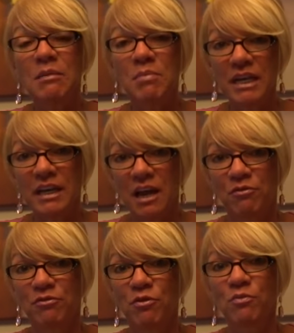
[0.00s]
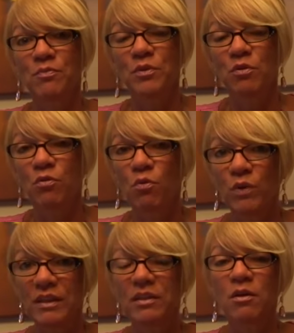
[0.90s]
Be careful
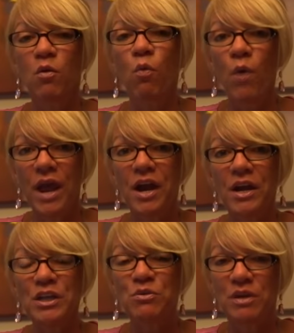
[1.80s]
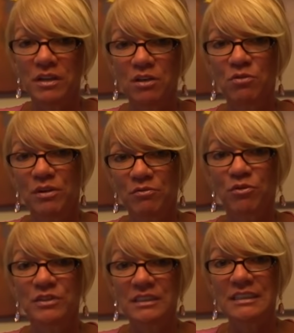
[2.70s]
with where you're gonna looking
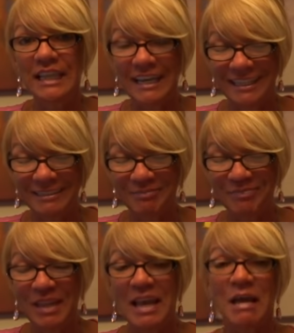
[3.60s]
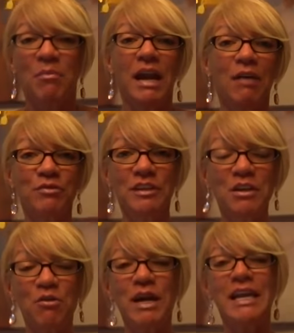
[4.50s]
for this lady. But after
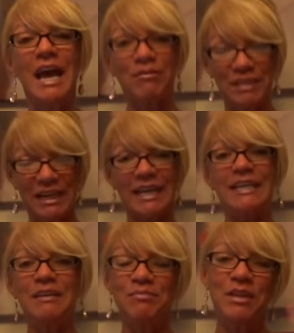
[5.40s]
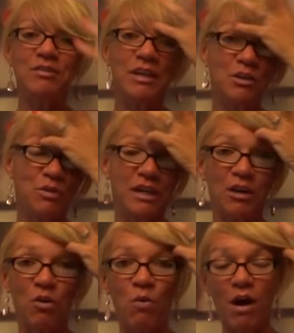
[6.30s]
you already have the lady, you know you're gonna
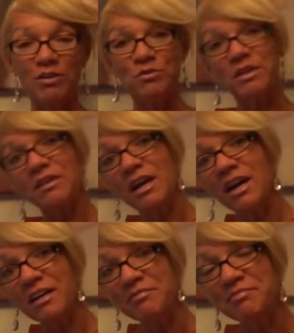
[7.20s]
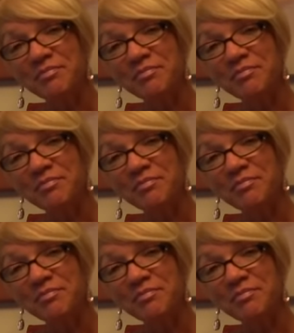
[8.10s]
go out with her.